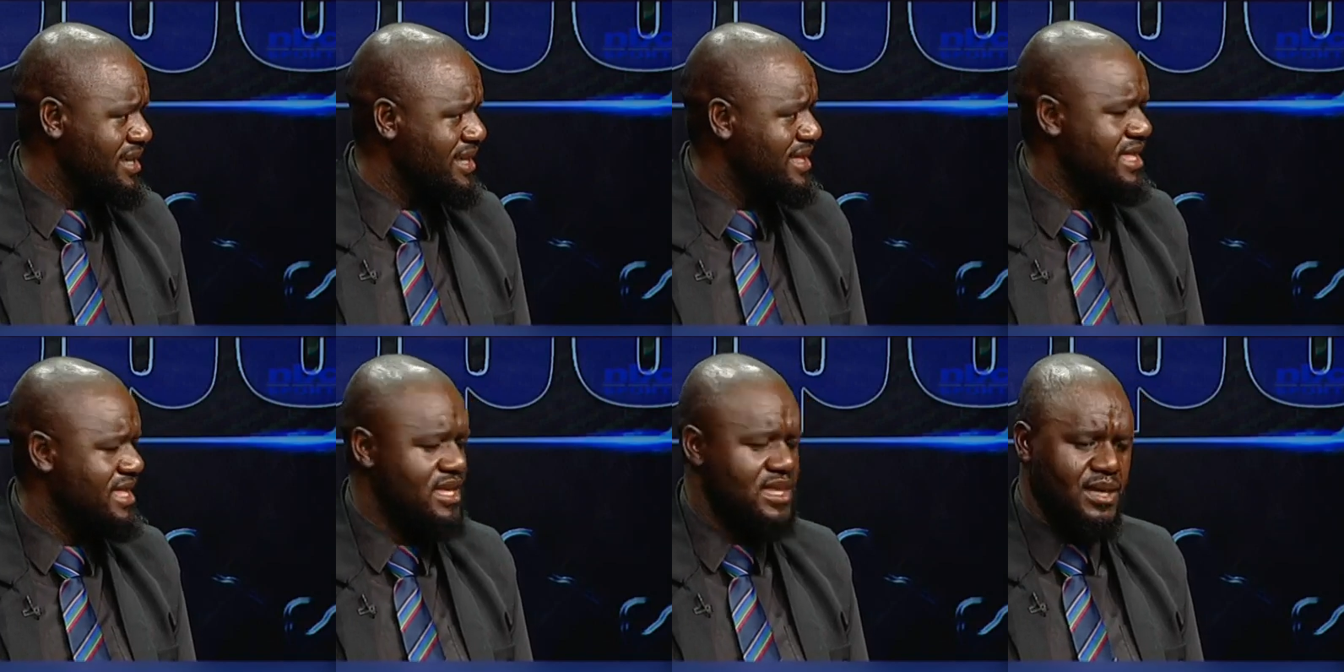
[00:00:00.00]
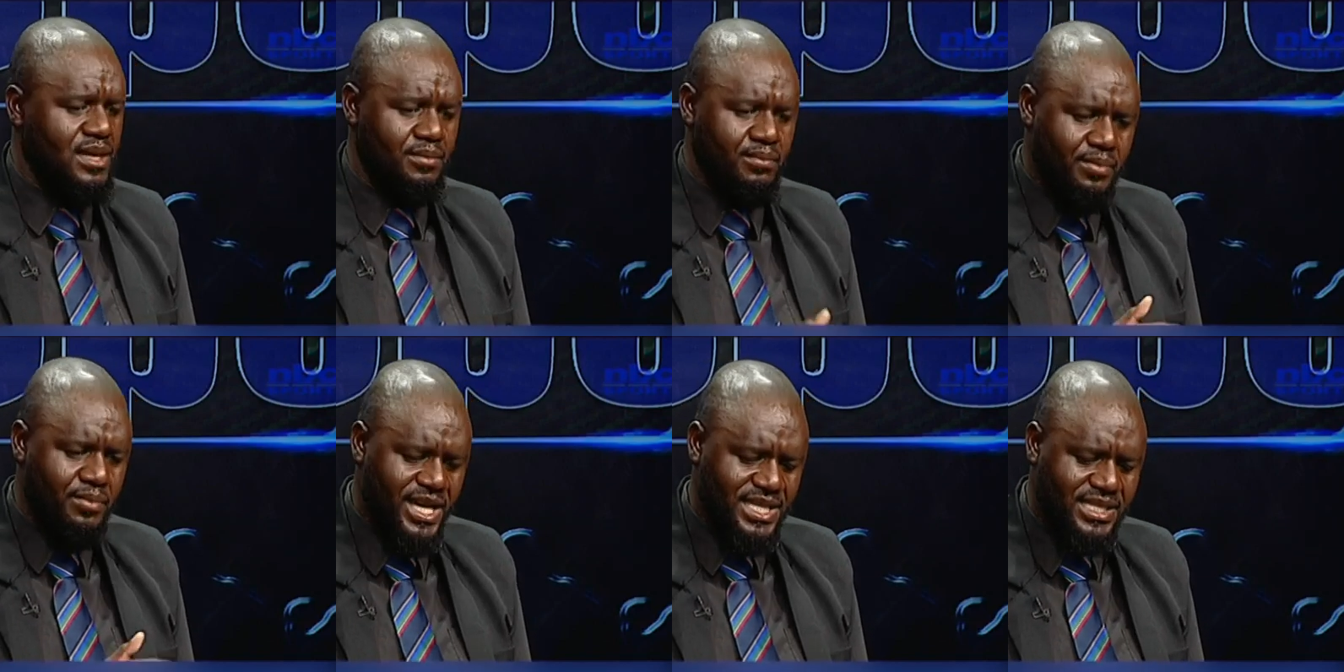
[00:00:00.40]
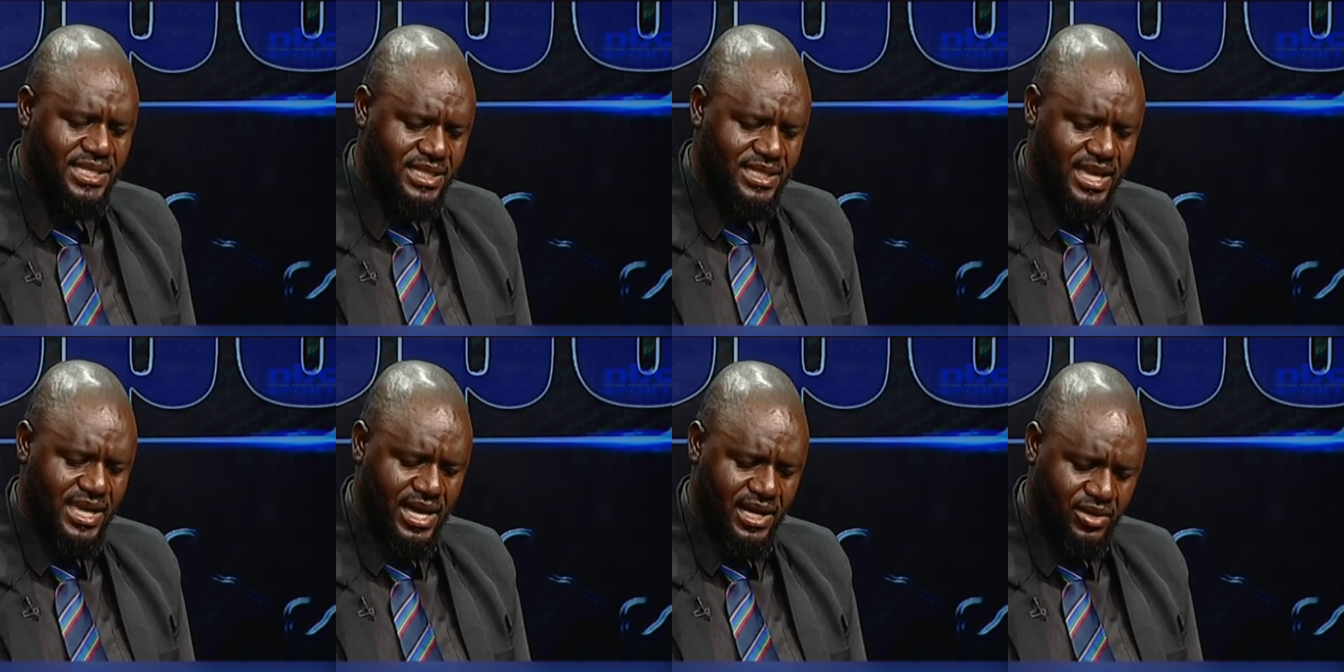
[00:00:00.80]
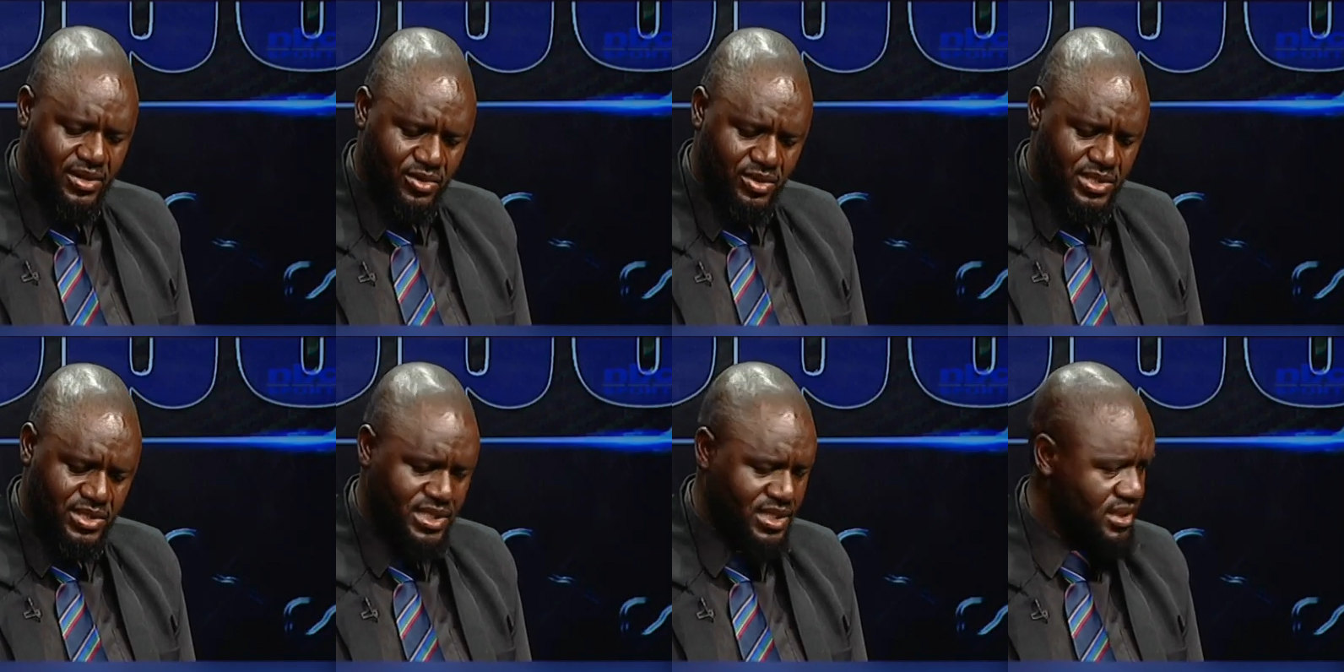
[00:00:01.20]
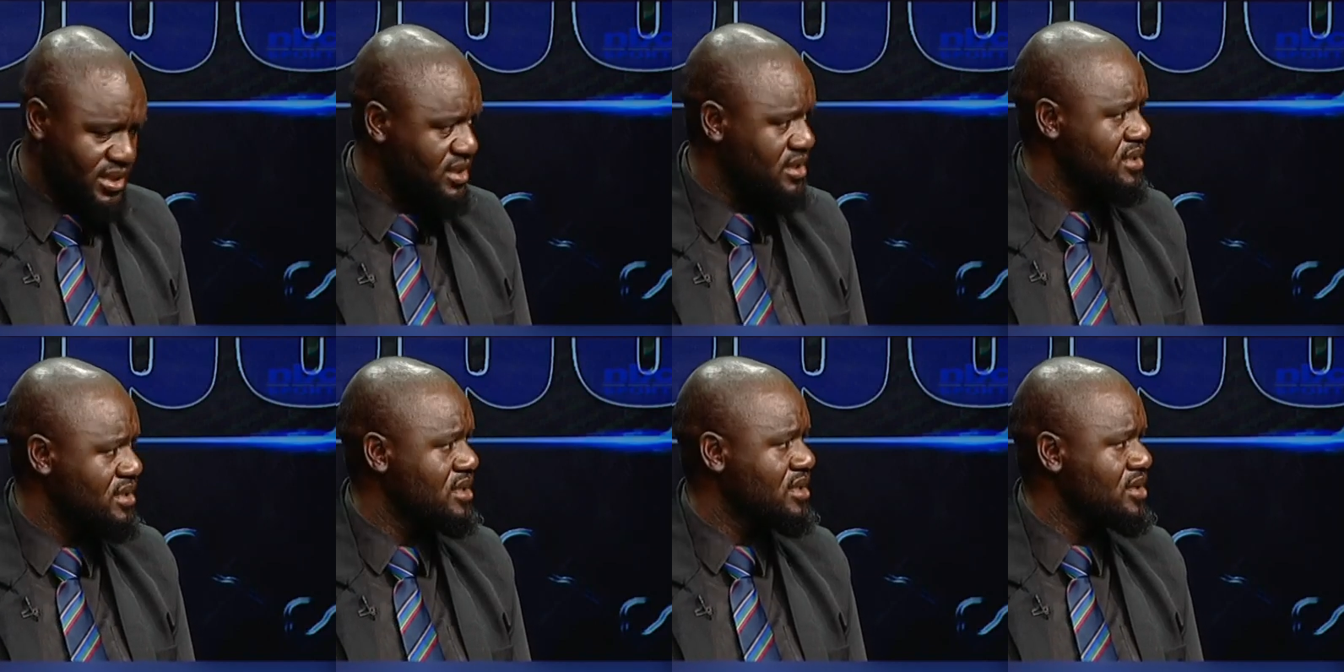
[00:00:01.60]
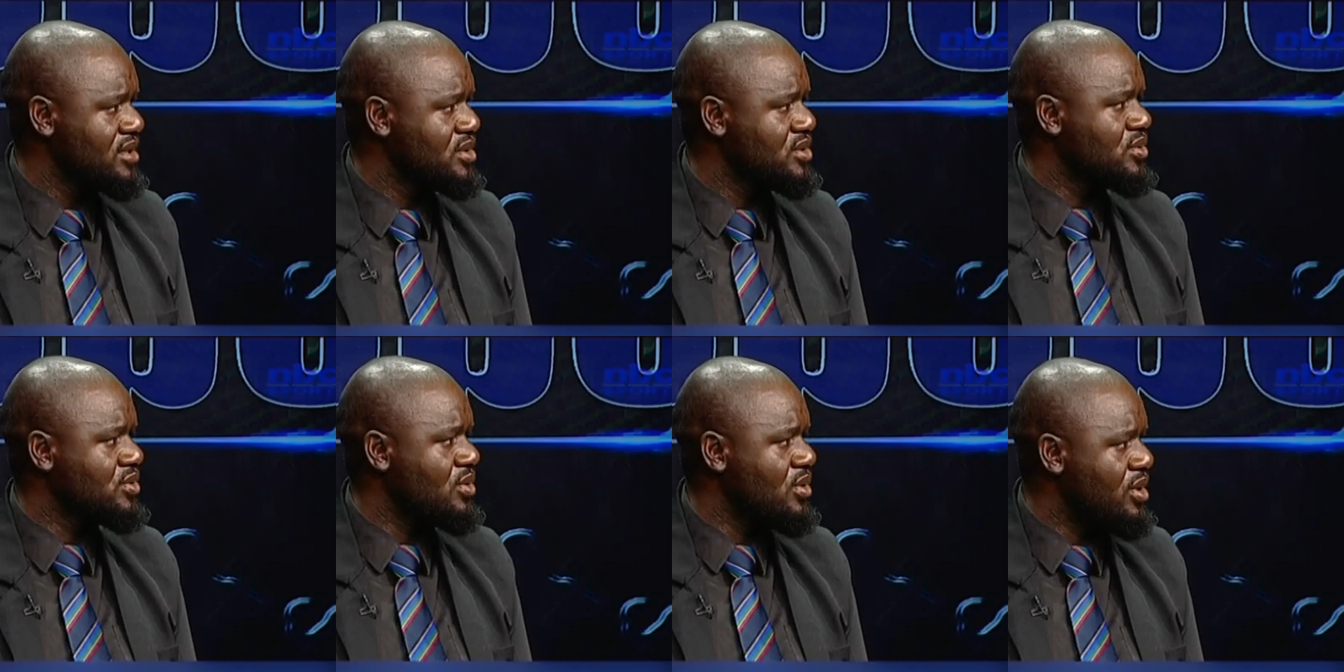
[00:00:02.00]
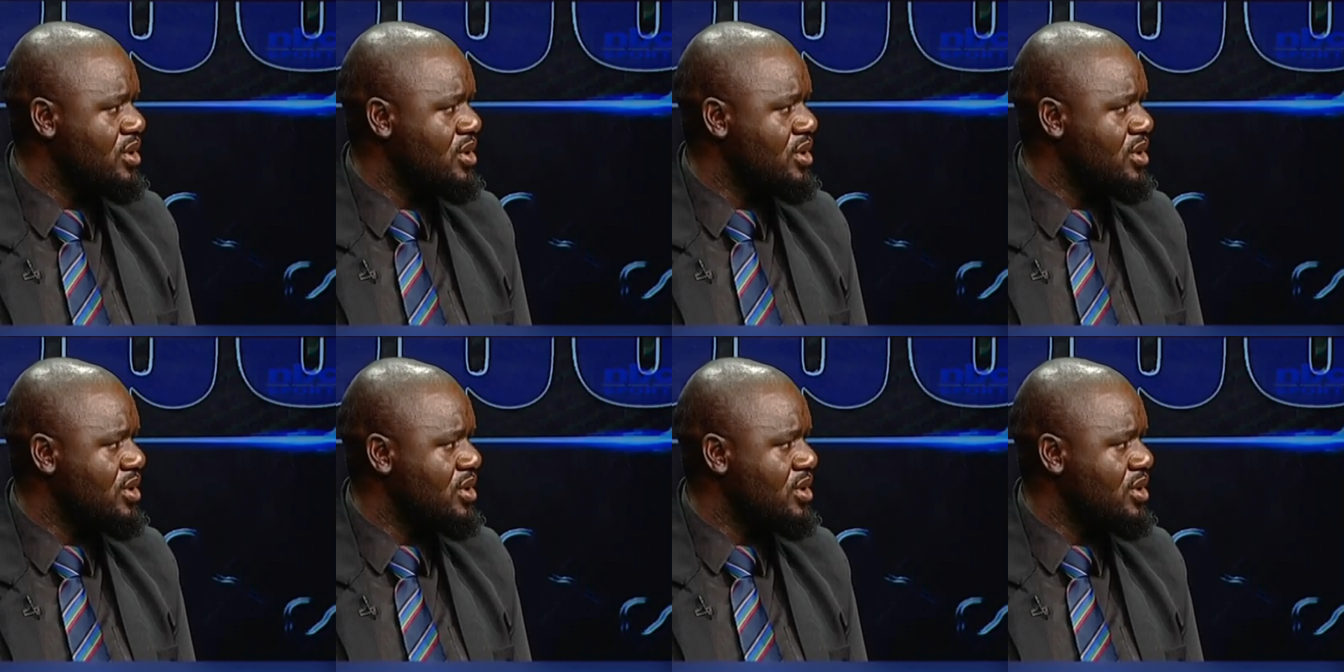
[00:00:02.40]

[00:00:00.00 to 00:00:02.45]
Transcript: they, they budget according to